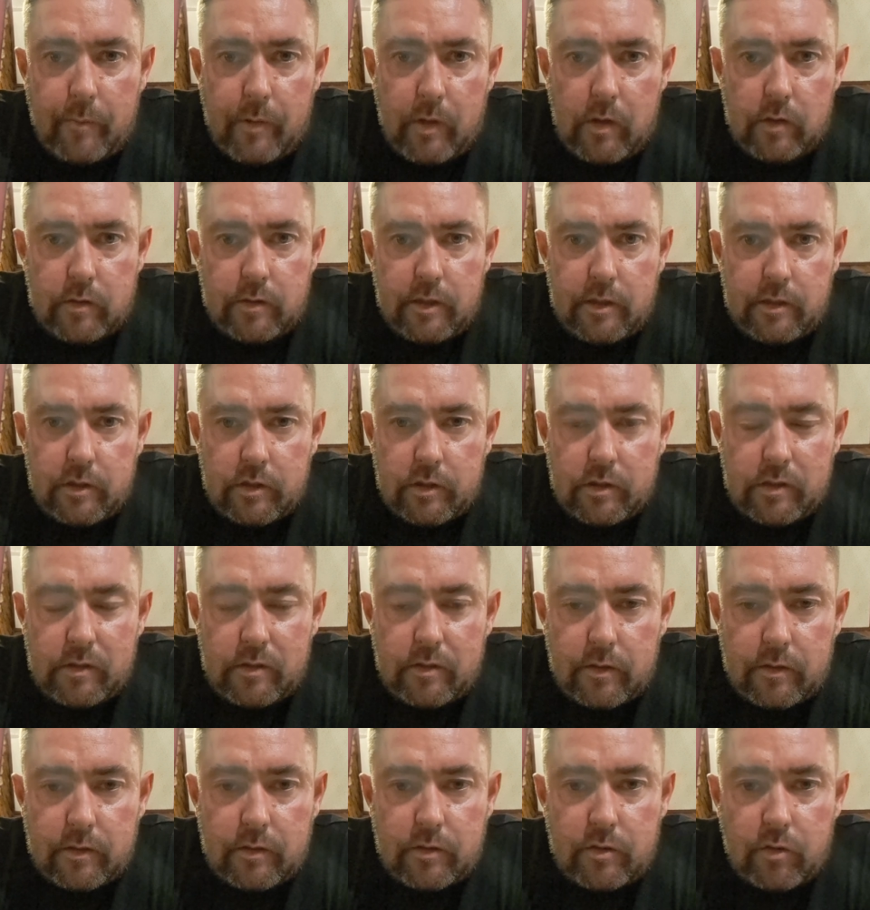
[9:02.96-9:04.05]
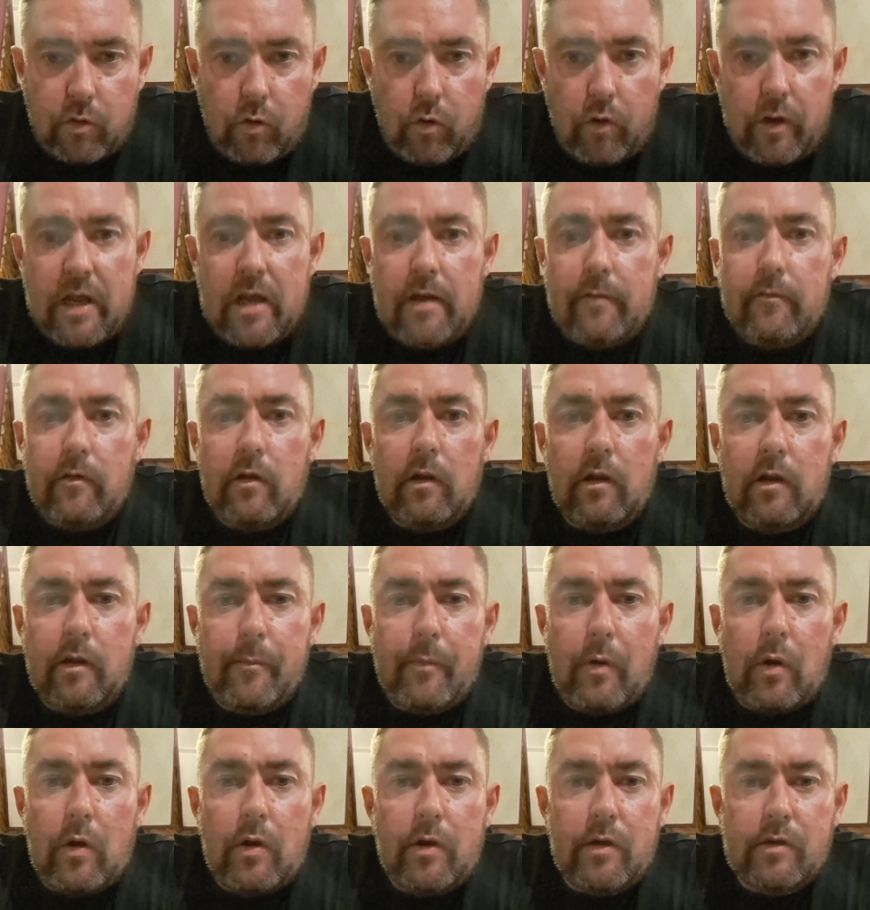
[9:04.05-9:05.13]
pods. They're so evil. The
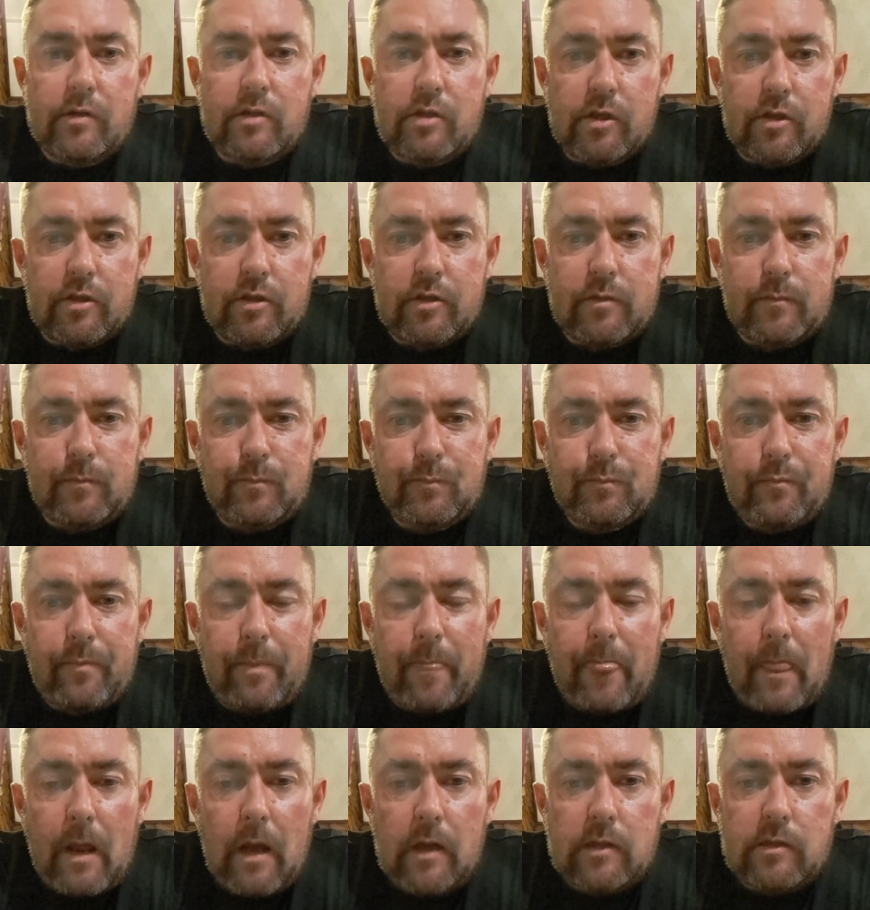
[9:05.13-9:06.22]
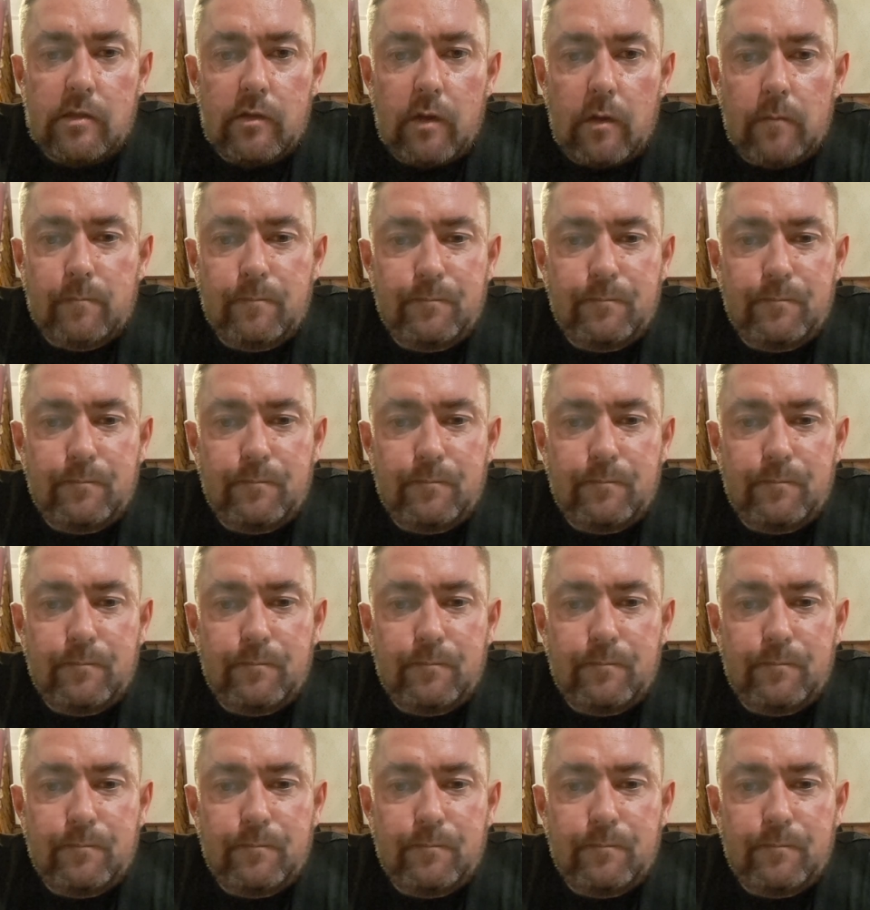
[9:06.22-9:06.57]
burn is just, it's